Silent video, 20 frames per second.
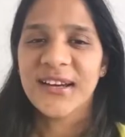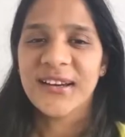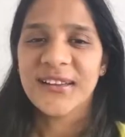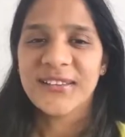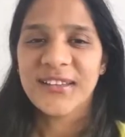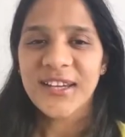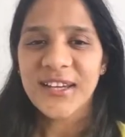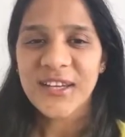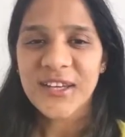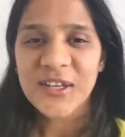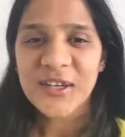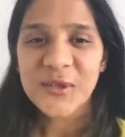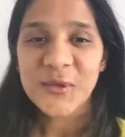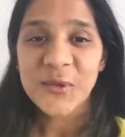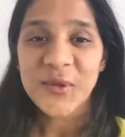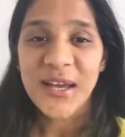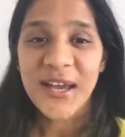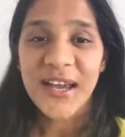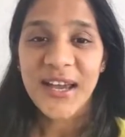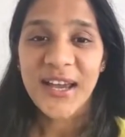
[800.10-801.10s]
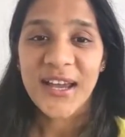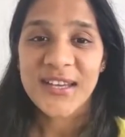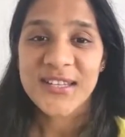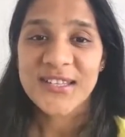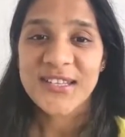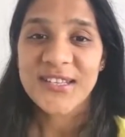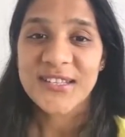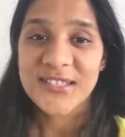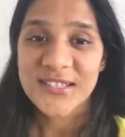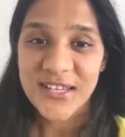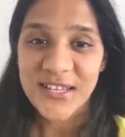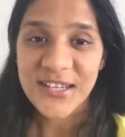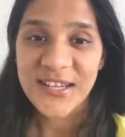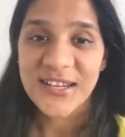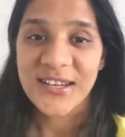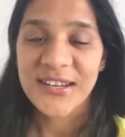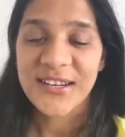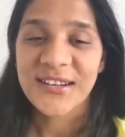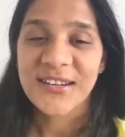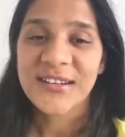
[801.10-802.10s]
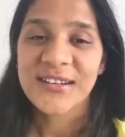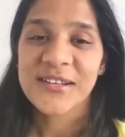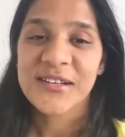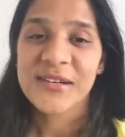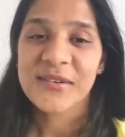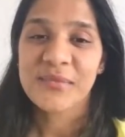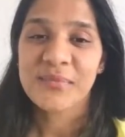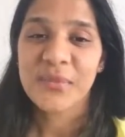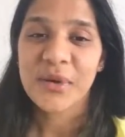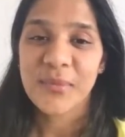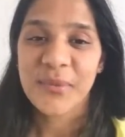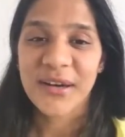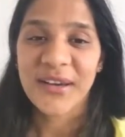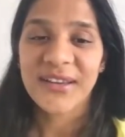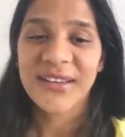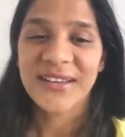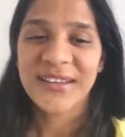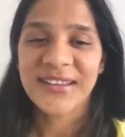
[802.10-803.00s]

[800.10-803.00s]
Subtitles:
Thank you and take care. Bye-bye.